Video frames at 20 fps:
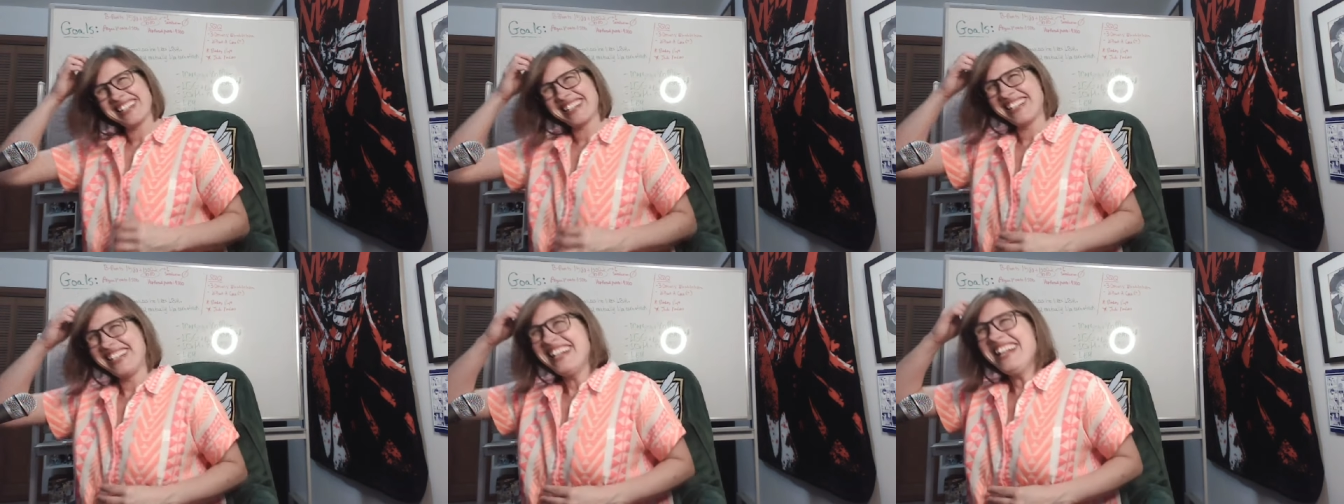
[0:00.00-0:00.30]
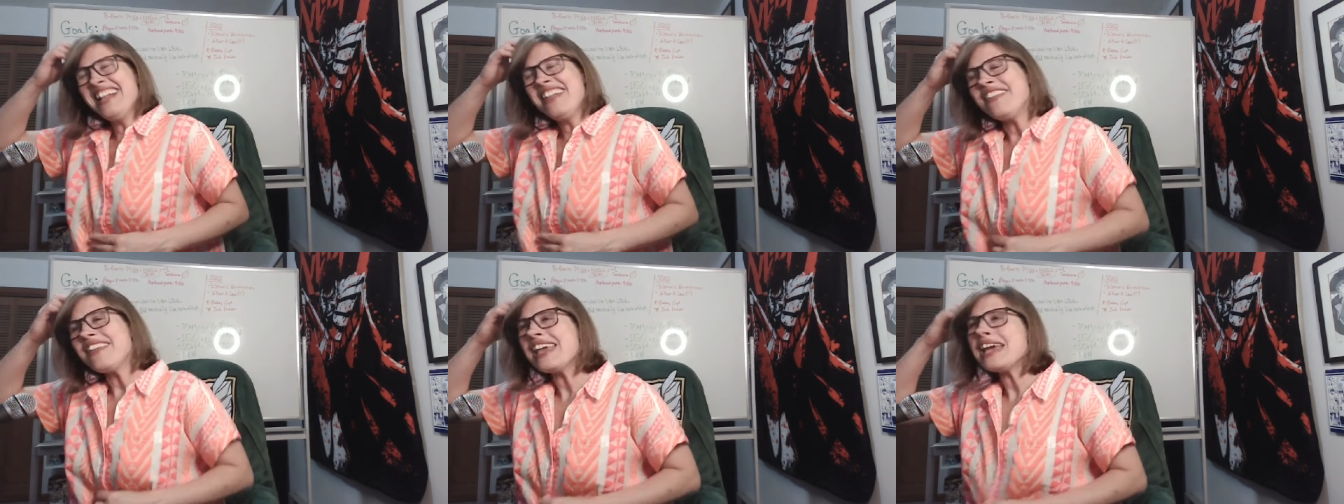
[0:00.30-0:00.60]
the
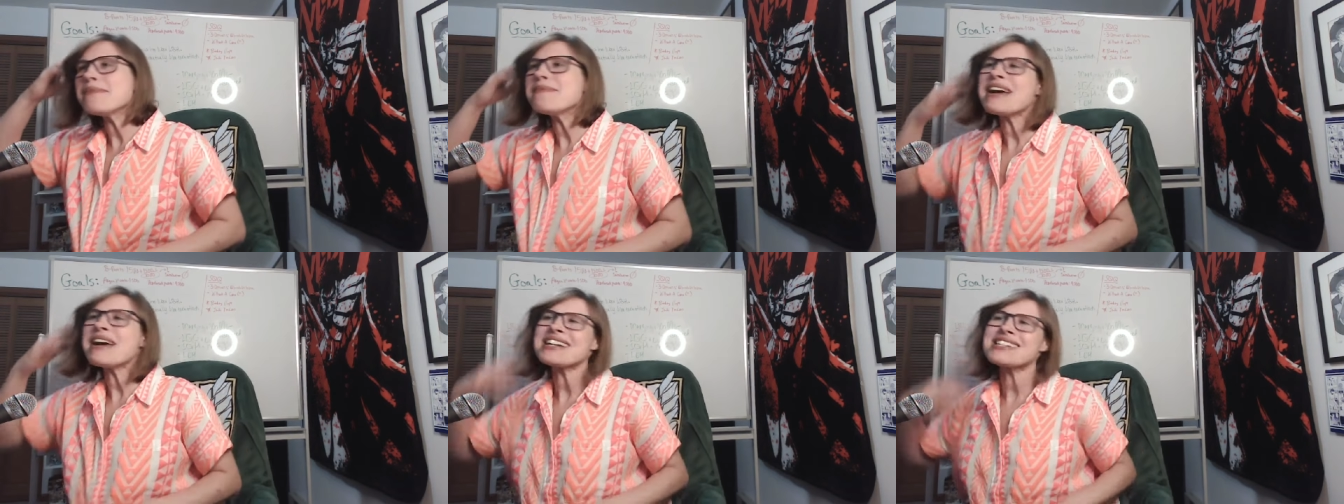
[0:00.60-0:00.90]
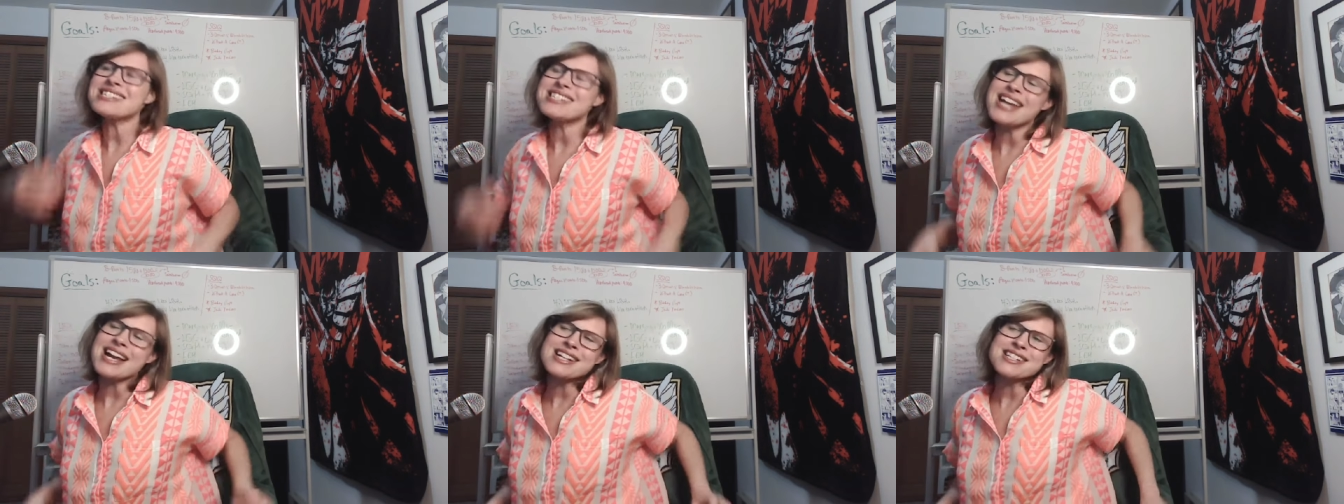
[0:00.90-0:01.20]

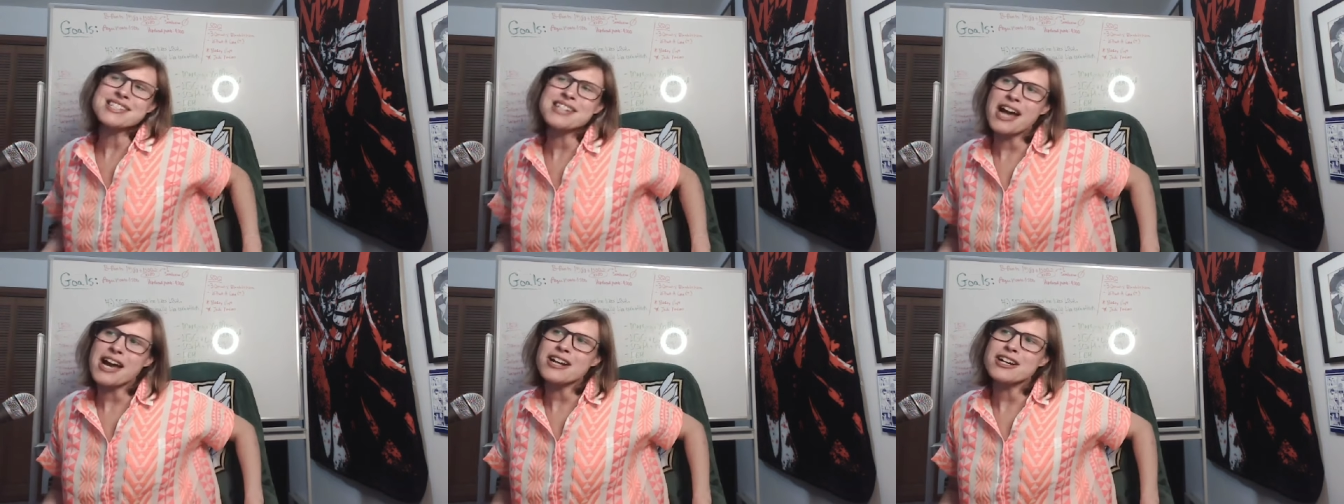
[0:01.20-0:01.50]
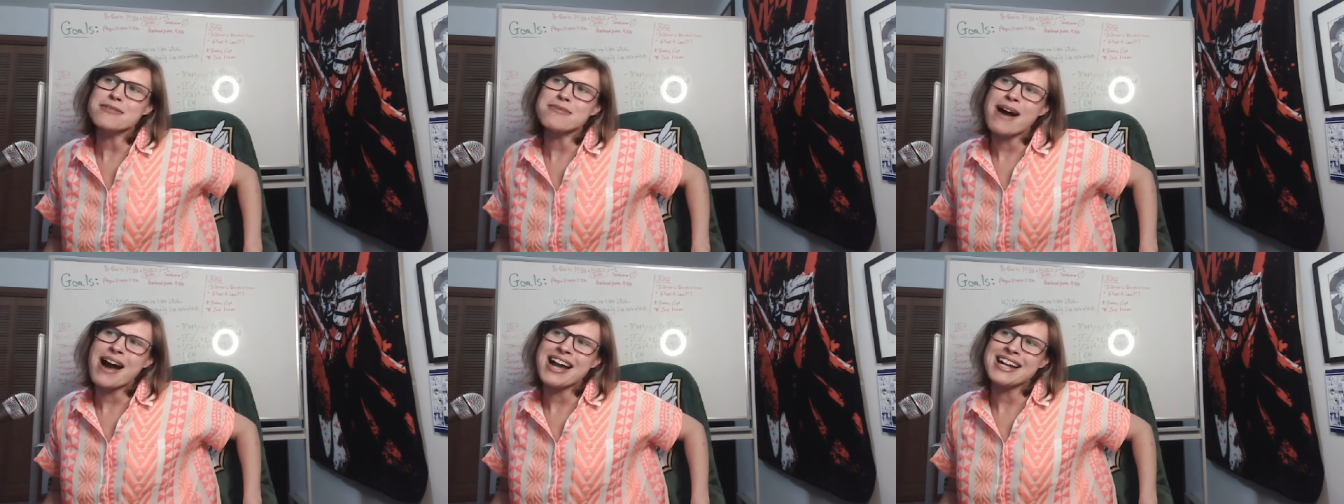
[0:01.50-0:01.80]
MXTX gutter
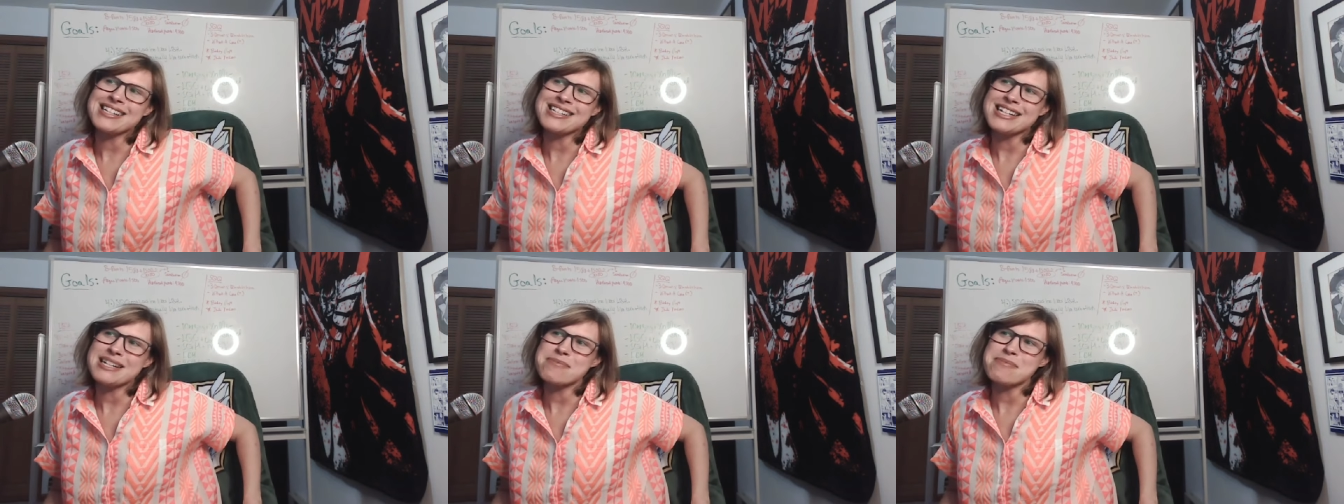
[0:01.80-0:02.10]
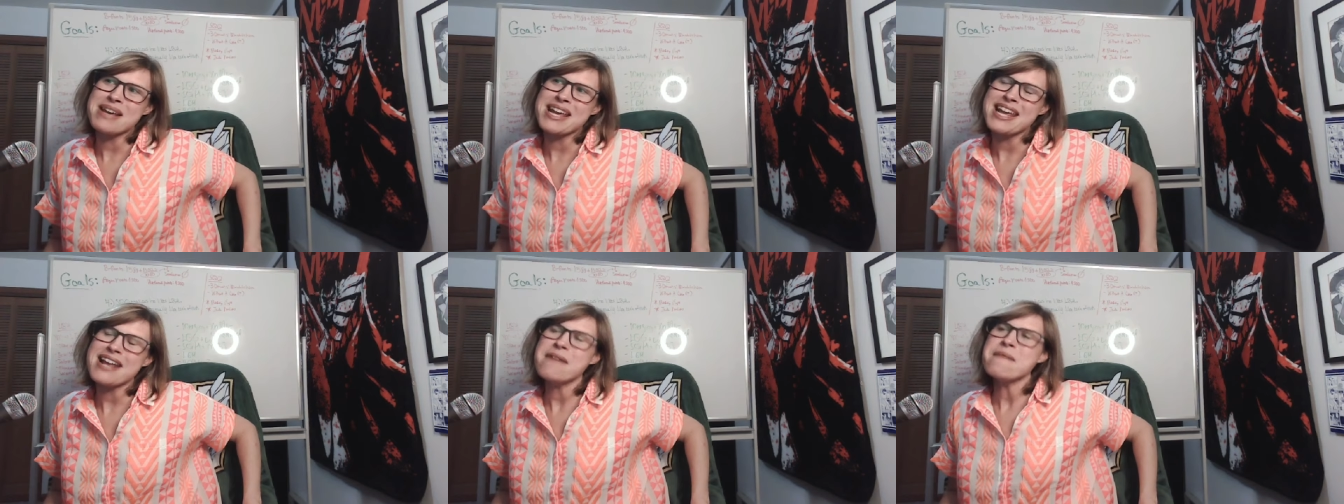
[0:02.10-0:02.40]
mind in
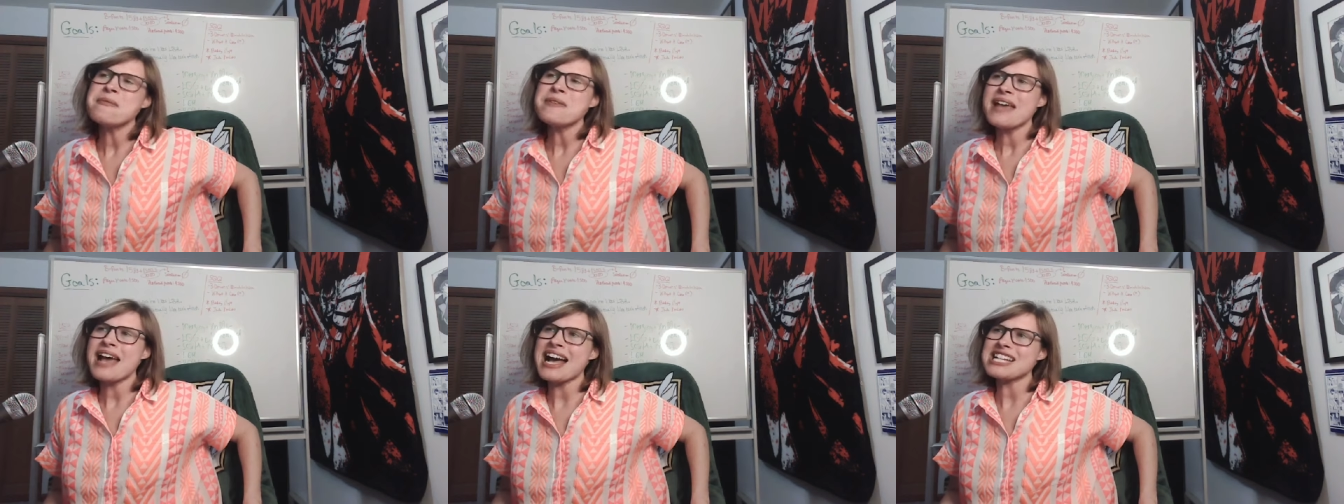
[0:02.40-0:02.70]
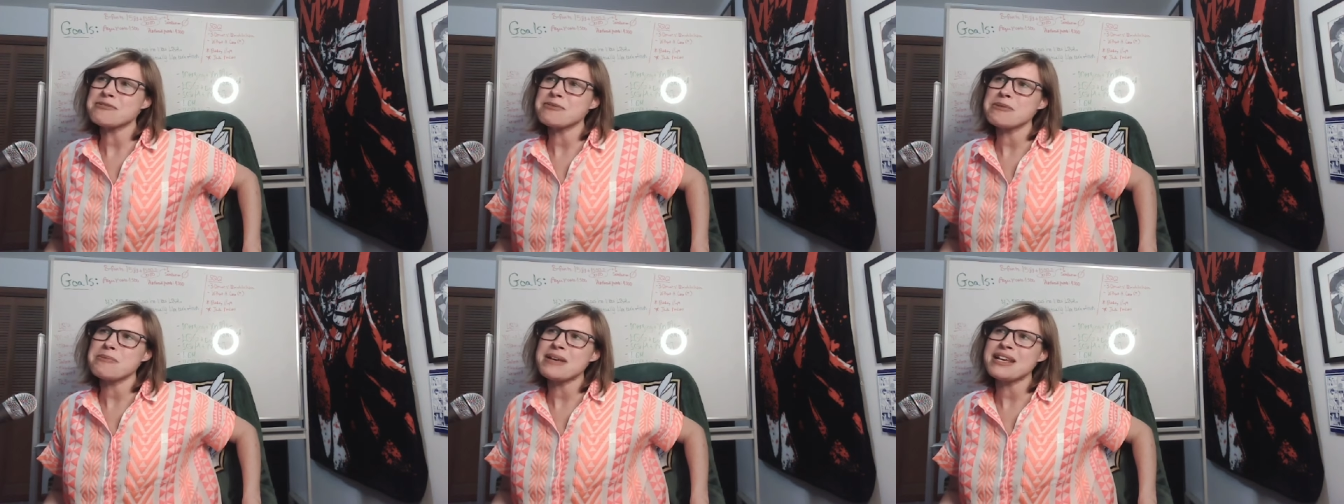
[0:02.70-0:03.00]
me
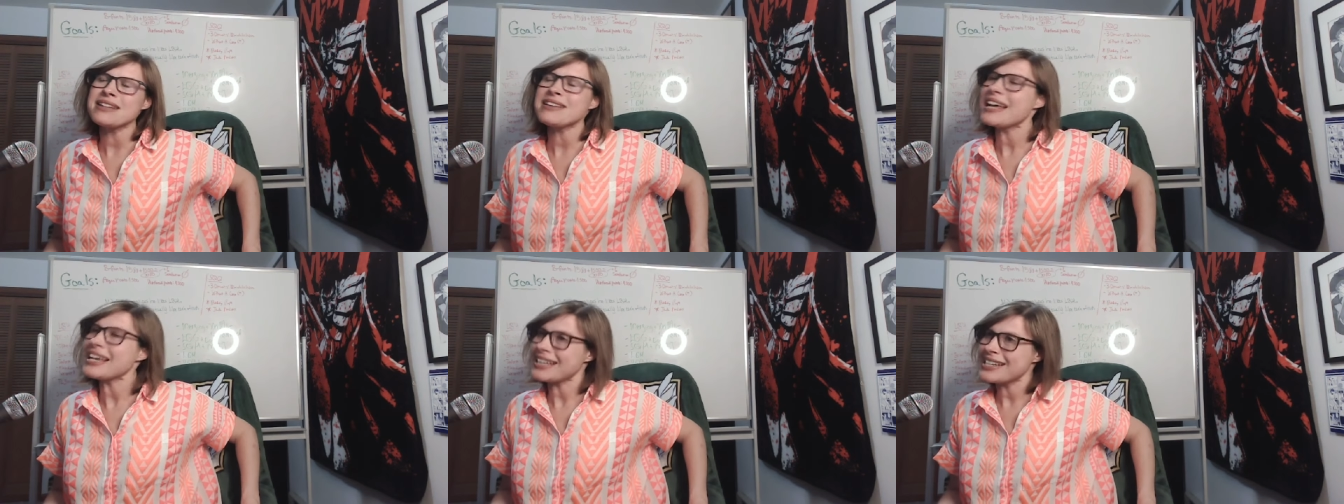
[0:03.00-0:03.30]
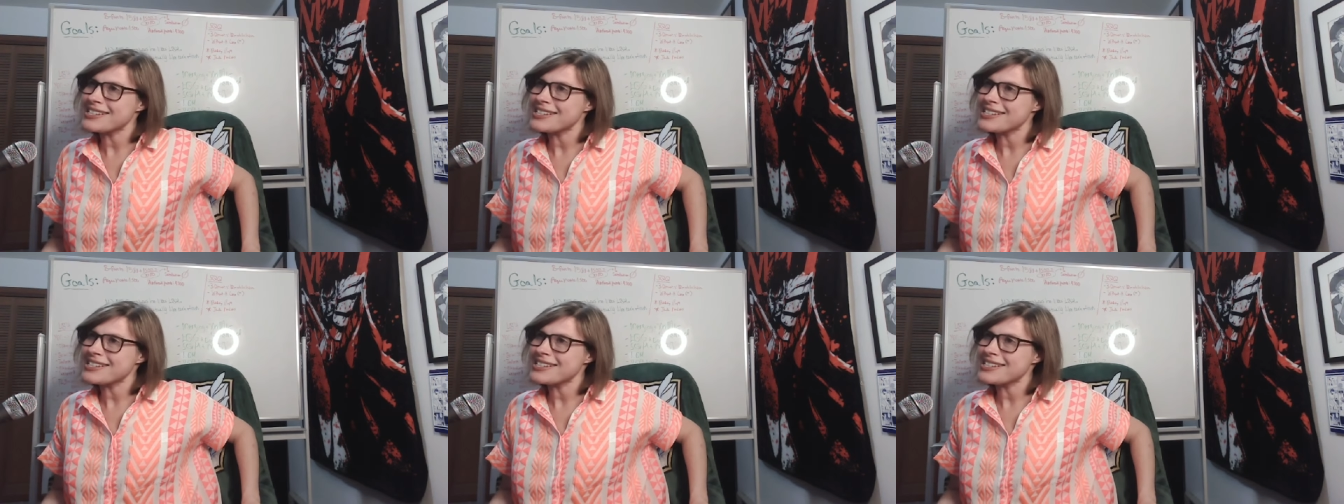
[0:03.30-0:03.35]
has me being like,